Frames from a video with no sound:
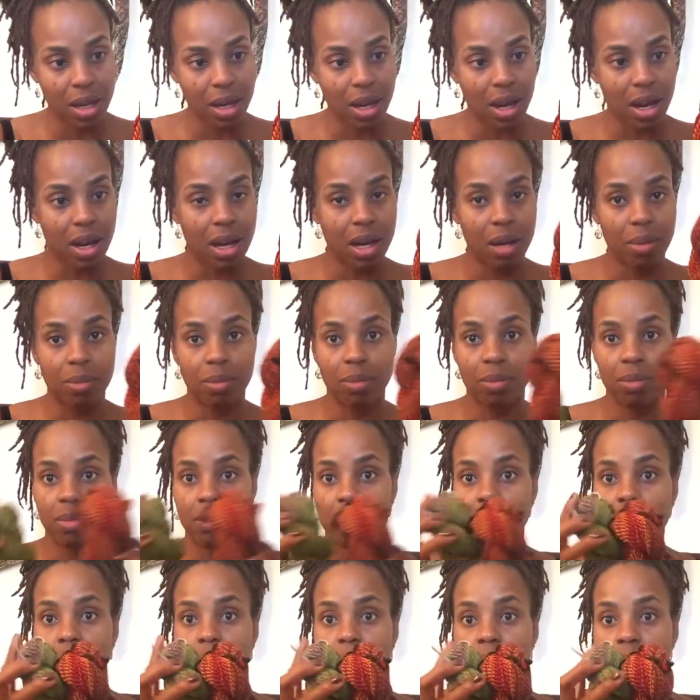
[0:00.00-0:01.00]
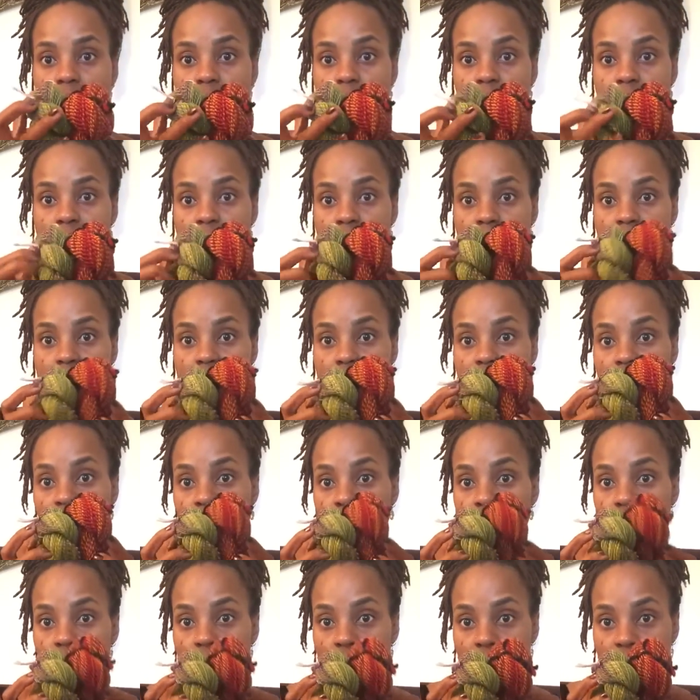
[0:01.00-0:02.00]
I may use them
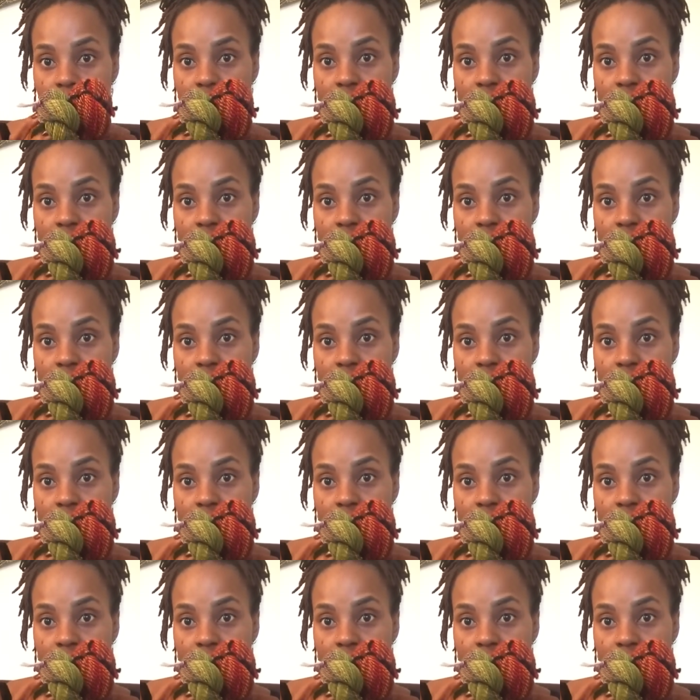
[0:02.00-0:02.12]
together.